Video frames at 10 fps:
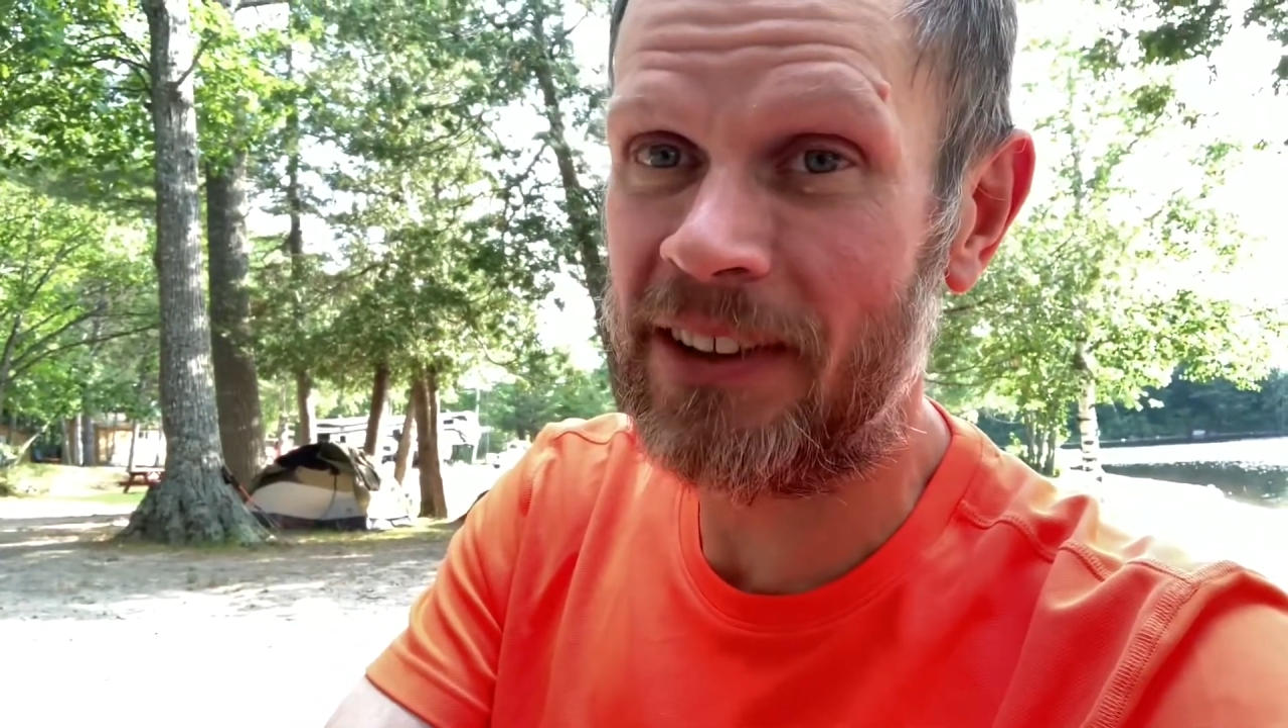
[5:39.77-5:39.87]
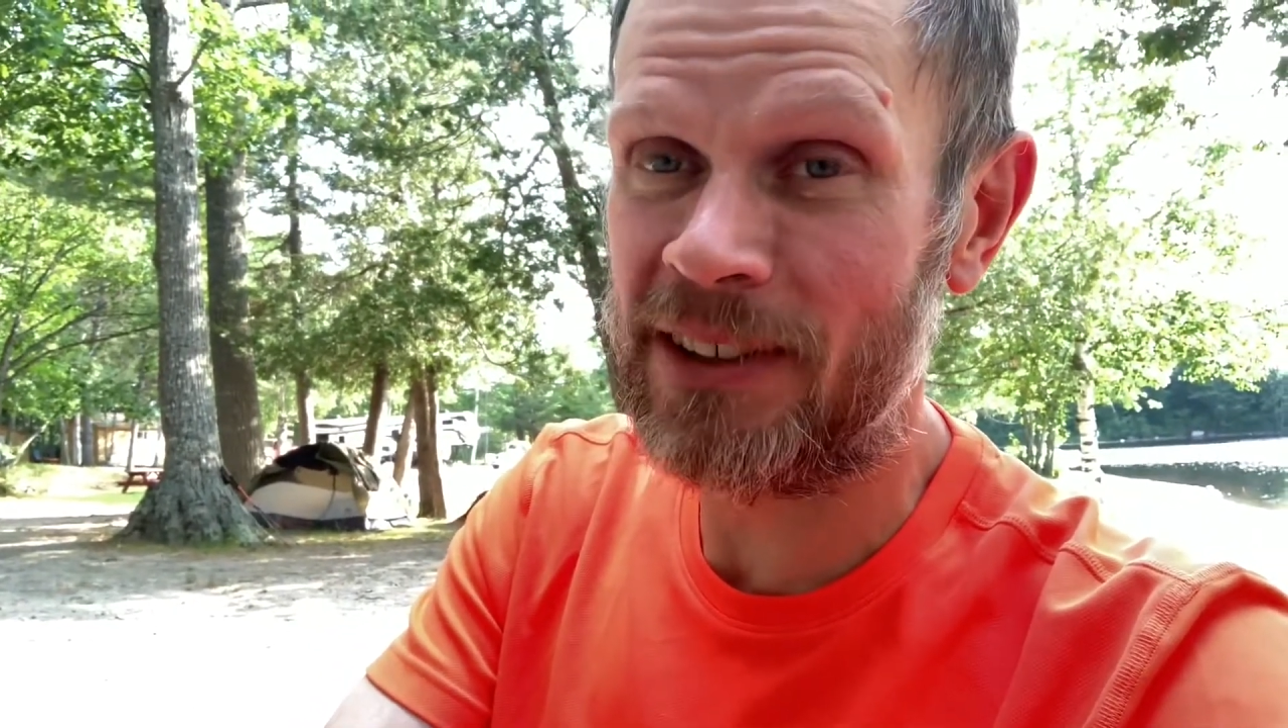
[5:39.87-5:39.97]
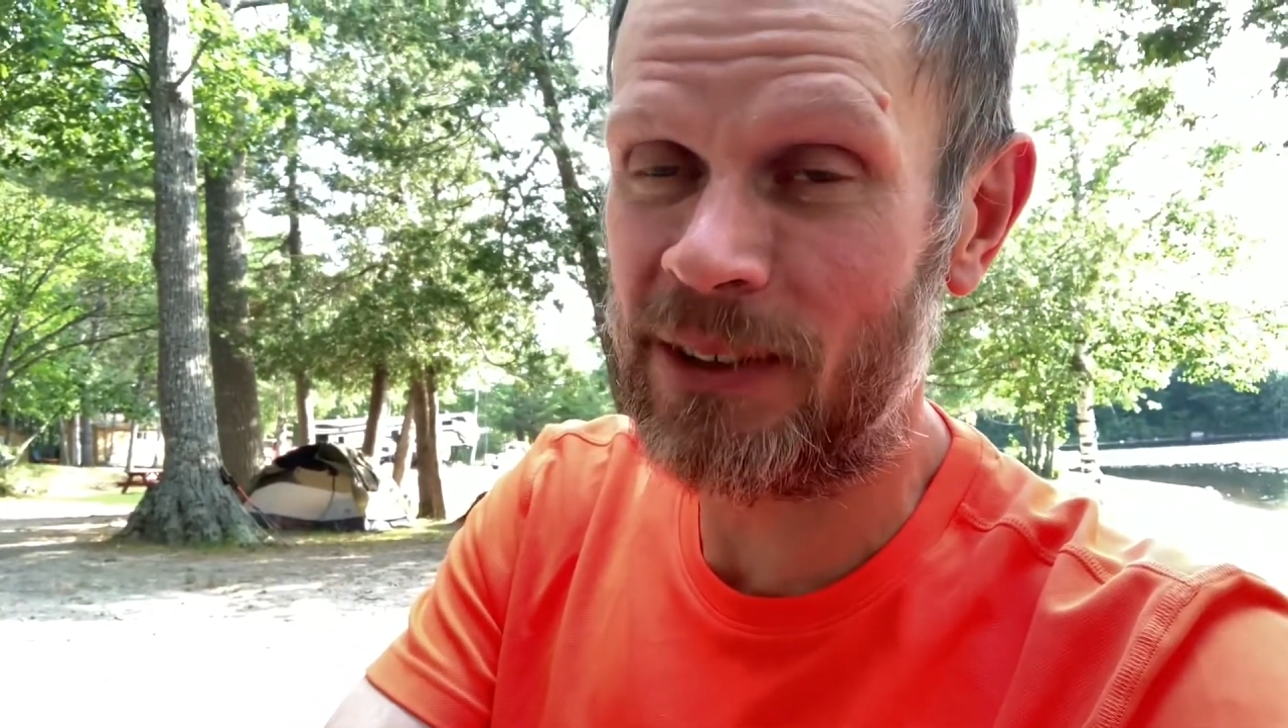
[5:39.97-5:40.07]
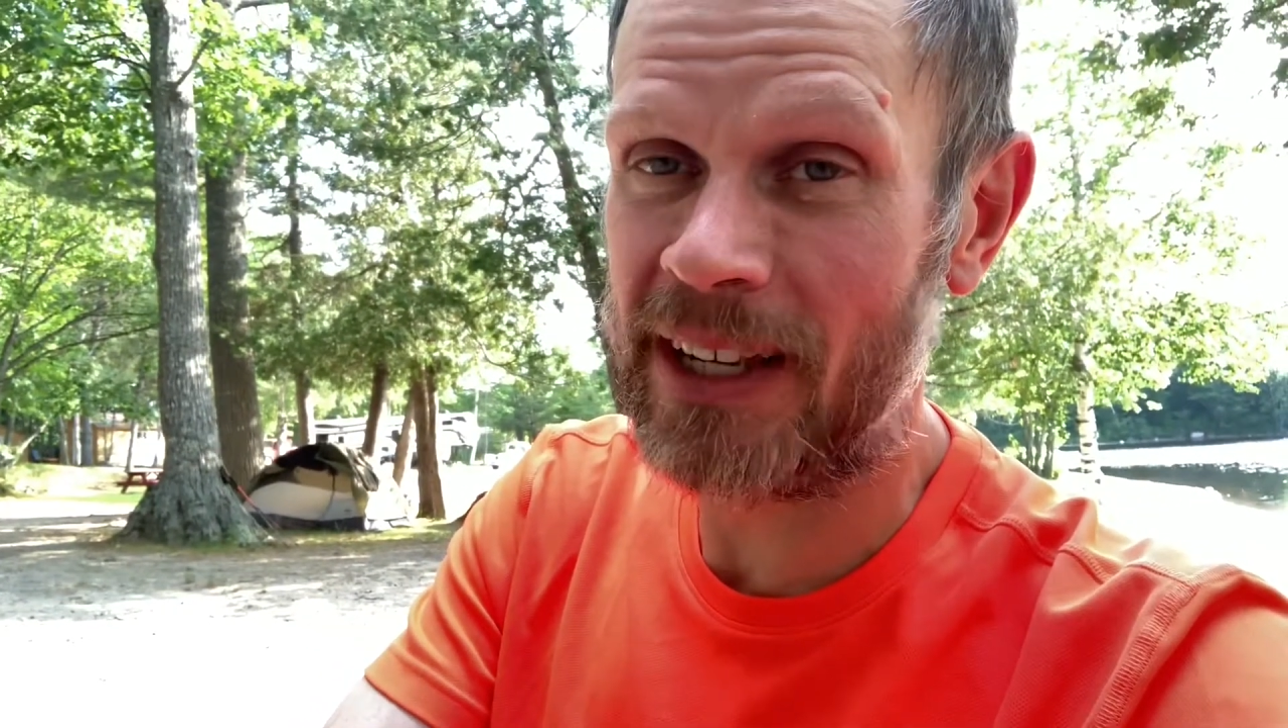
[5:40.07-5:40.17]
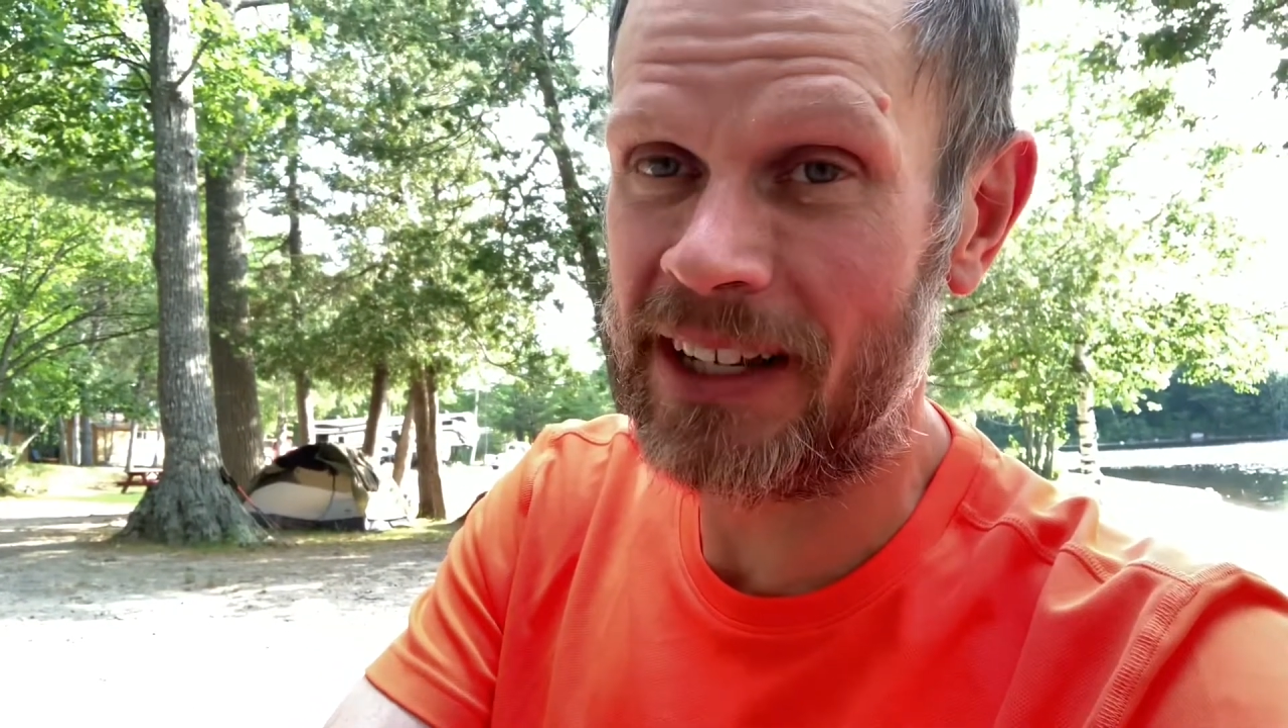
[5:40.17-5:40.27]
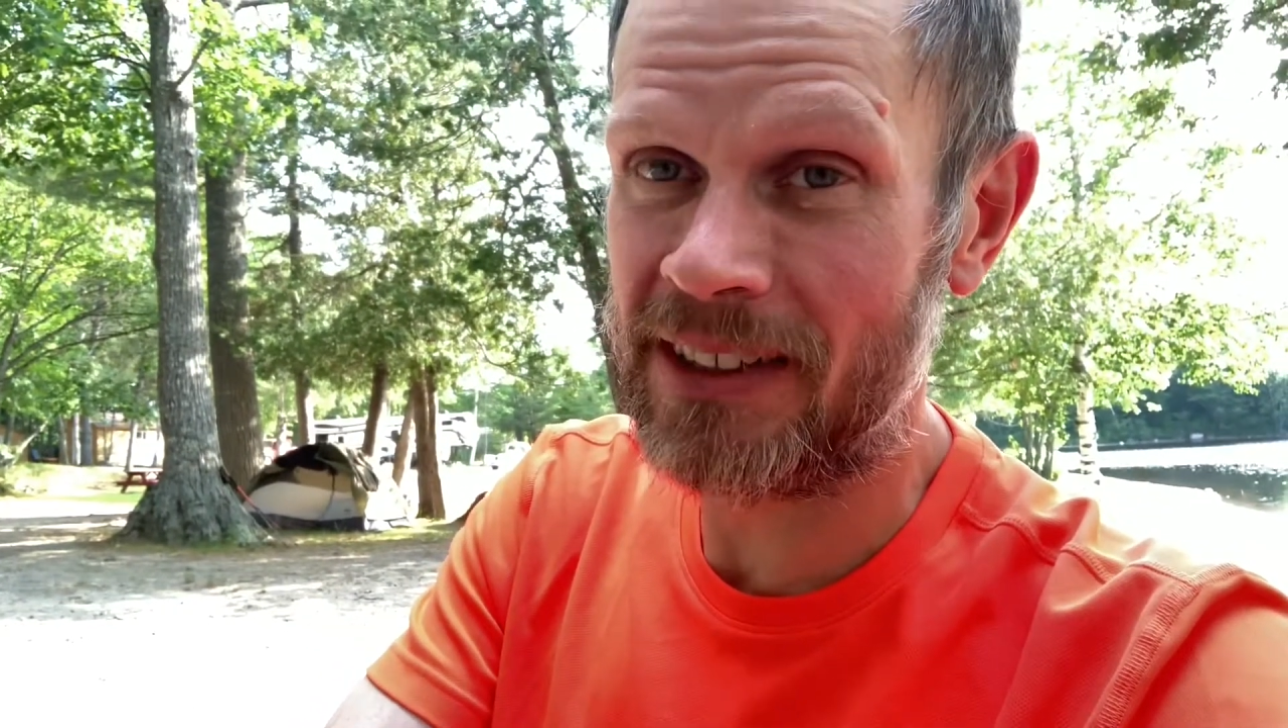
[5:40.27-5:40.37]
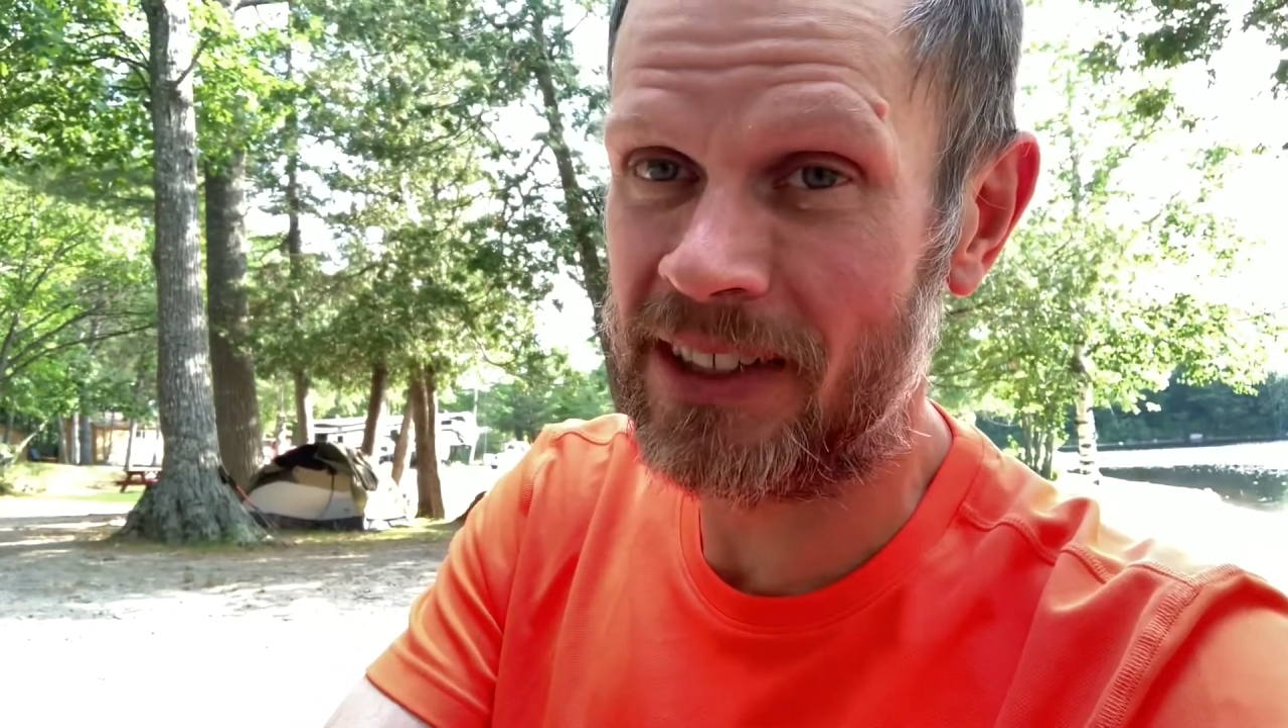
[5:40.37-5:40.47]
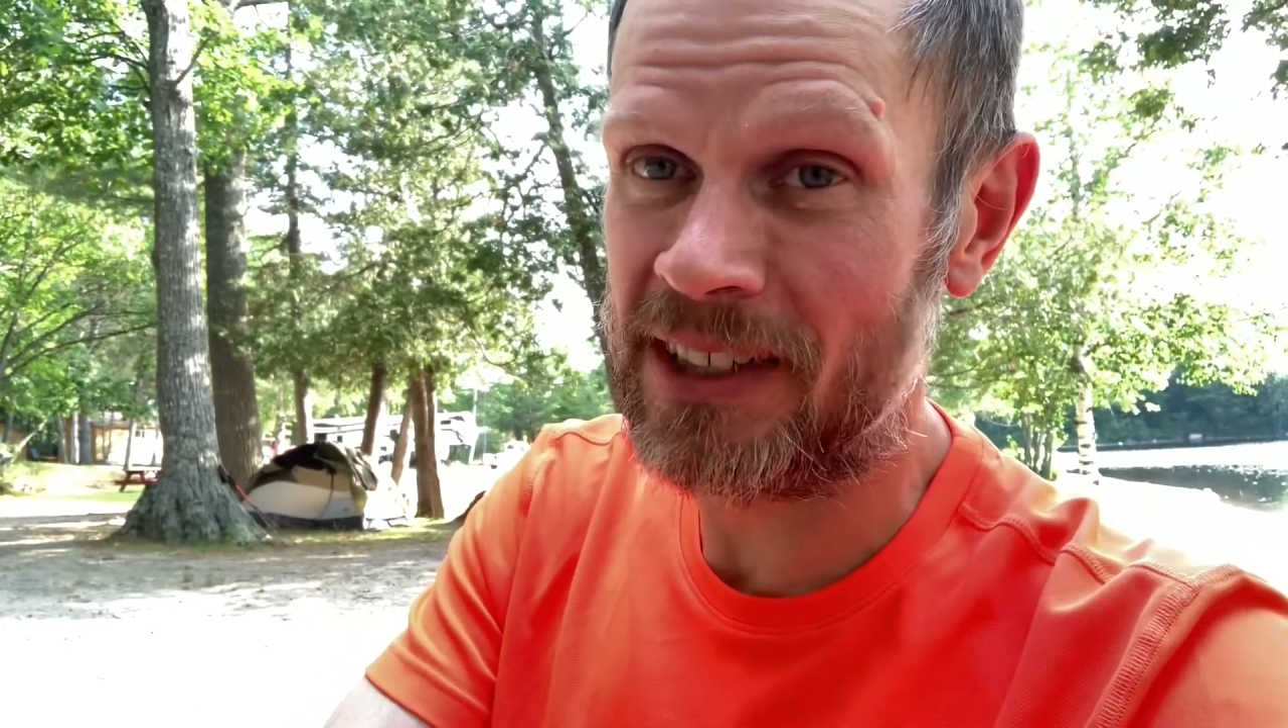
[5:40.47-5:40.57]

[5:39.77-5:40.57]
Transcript: till I get the